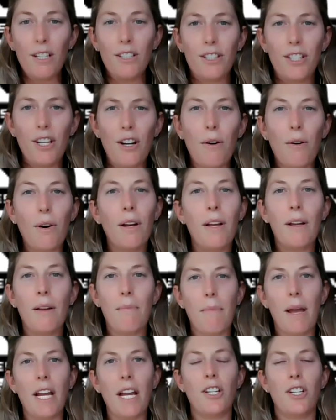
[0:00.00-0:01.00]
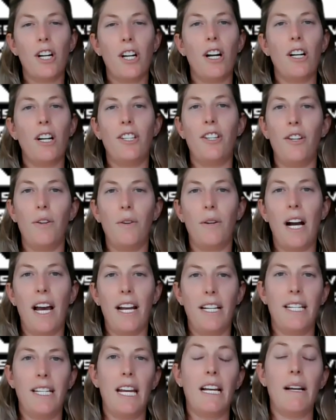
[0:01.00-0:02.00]
So make sure to
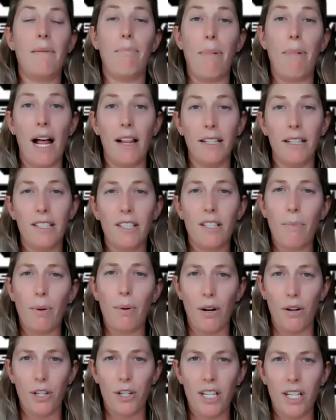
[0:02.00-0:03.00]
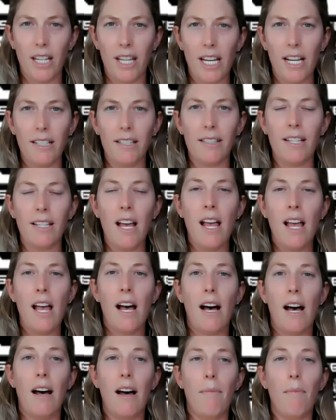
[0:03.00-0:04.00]
kind of take a balanced approach to this.
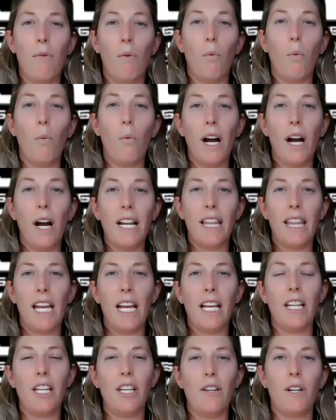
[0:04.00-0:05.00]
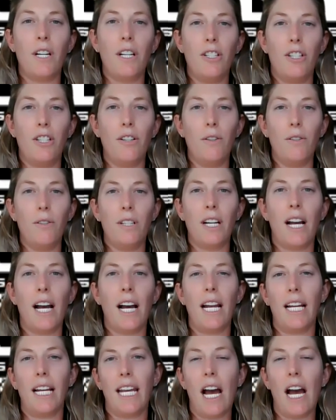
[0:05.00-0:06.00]
One thing that you can do to
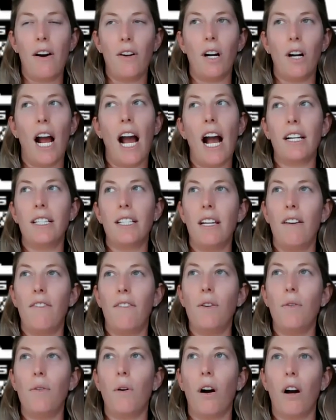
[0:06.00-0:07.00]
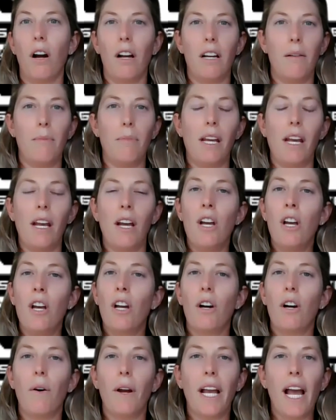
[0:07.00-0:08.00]
kind of counteract if you are going to be
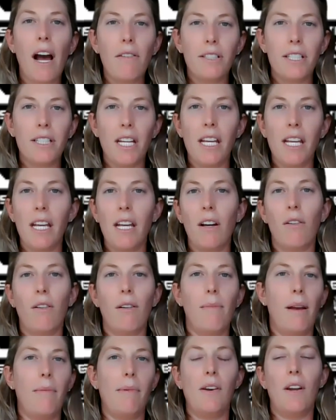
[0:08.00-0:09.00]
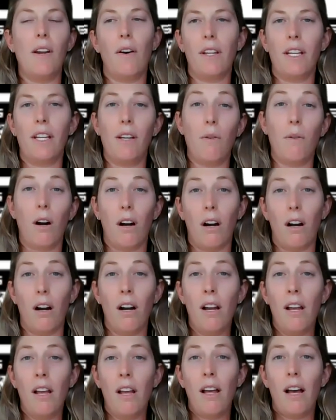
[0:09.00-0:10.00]
going out to eat, or maybe know that you are
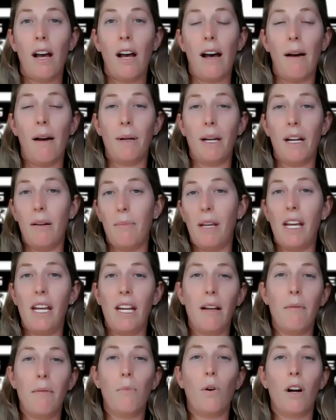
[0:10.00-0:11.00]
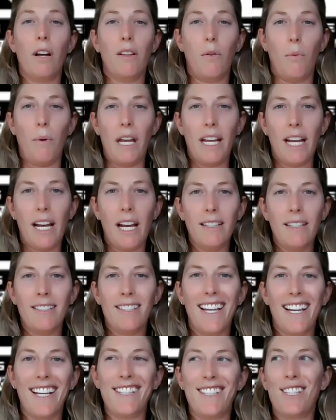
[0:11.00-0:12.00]
going to be eating more on the weekends,
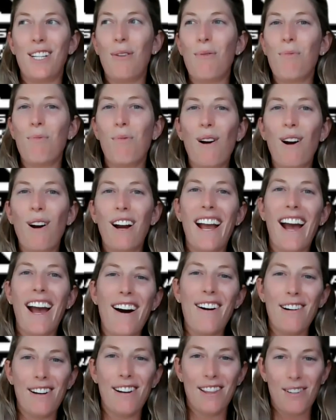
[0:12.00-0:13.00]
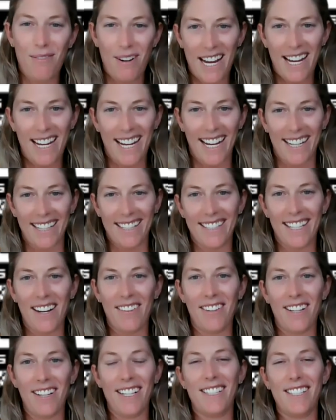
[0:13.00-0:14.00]
is to work out on the weekends. I
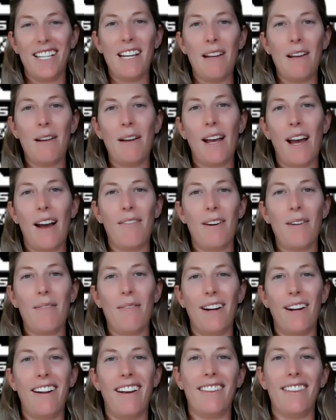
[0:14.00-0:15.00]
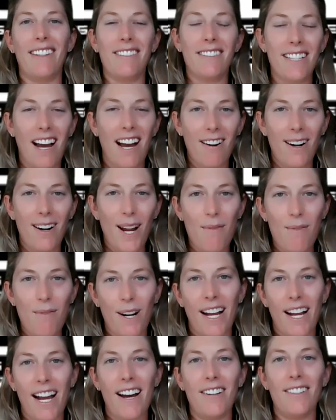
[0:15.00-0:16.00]
want to see everyone at the Saturday
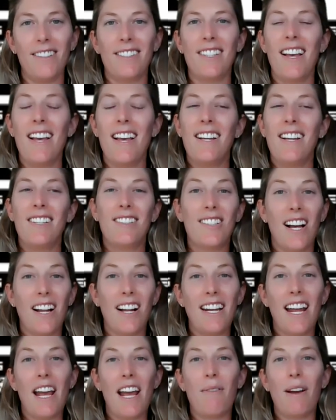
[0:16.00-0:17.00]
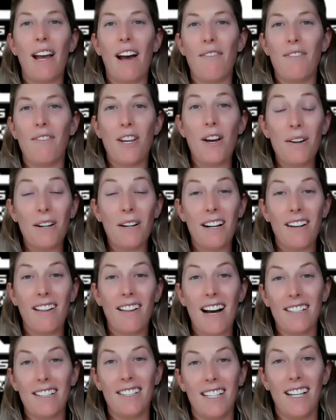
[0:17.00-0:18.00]
workouts. Sunday, we have yoga
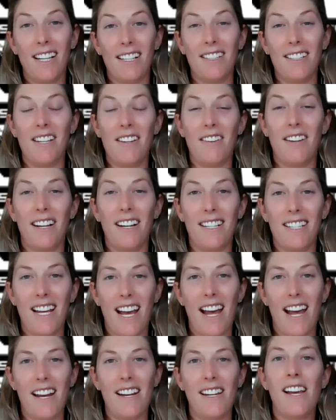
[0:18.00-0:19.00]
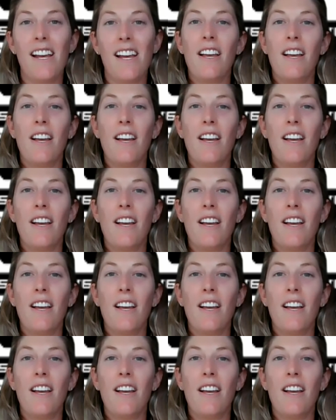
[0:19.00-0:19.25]
classes that you can attend.